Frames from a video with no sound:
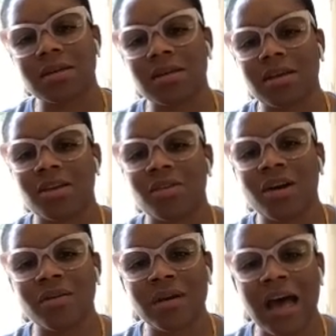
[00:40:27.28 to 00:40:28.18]
You
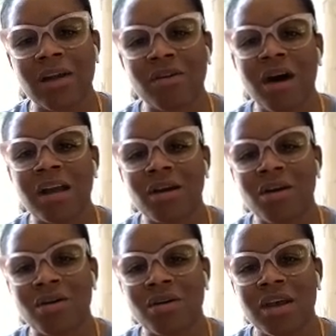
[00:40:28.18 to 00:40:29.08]
know, I don't know how
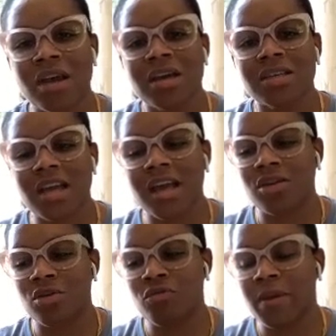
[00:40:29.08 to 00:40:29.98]
long,
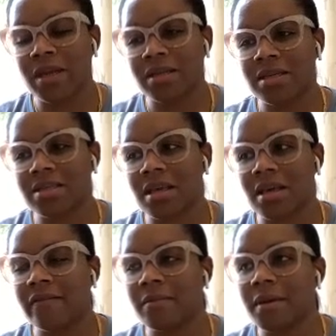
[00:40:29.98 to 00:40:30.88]
Shae, you've been in DC
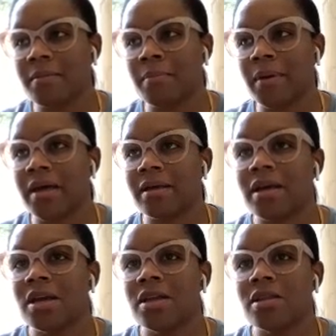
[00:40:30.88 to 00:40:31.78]
government, but
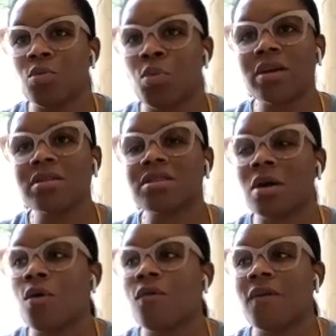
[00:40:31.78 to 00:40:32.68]
we're
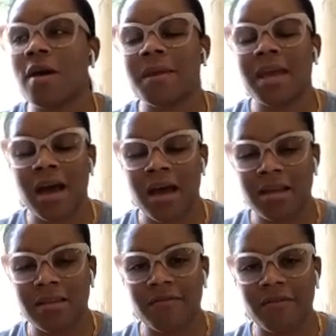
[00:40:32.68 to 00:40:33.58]
so far
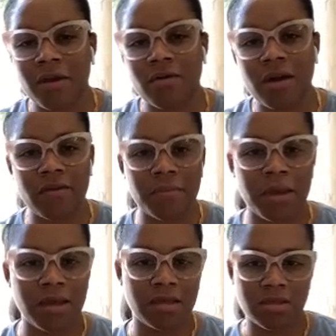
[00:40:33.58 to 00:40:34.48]
behind the federal
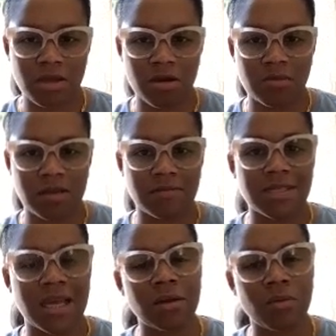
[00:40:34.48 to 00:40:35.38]
government in terms of
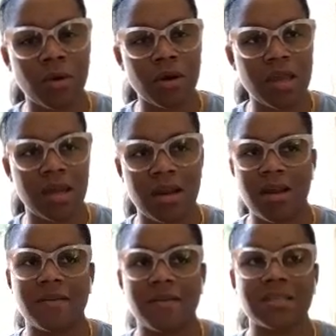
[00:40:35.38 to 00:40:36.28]
telework in and
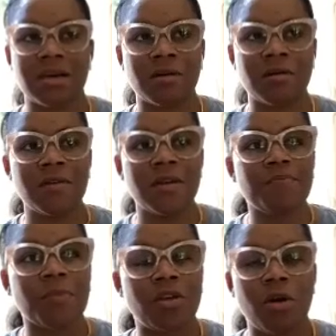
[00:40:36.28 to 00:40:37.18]
of itself.
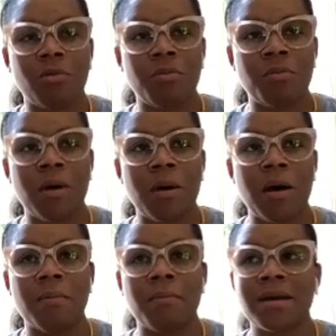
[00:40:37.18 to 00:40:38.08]
You know,
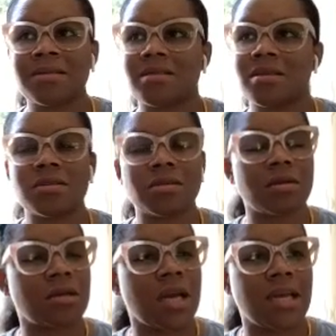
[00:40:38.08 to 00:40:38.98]
my
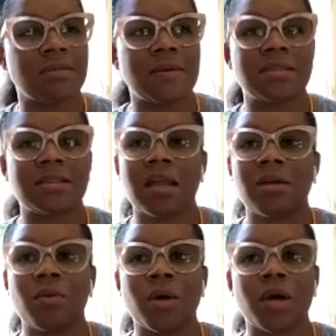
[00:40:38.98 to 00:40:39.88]
sister has been
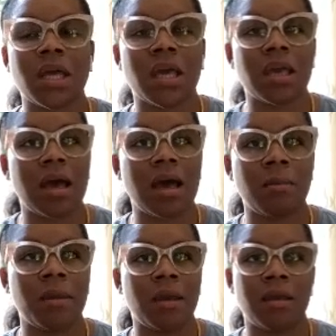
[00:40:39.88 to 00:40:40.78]
teleworking, I
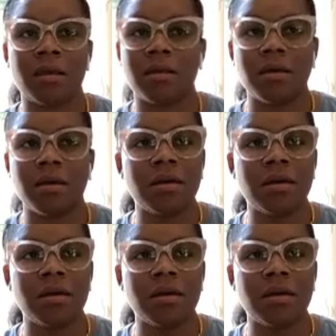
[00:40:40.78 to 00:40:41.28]
mean,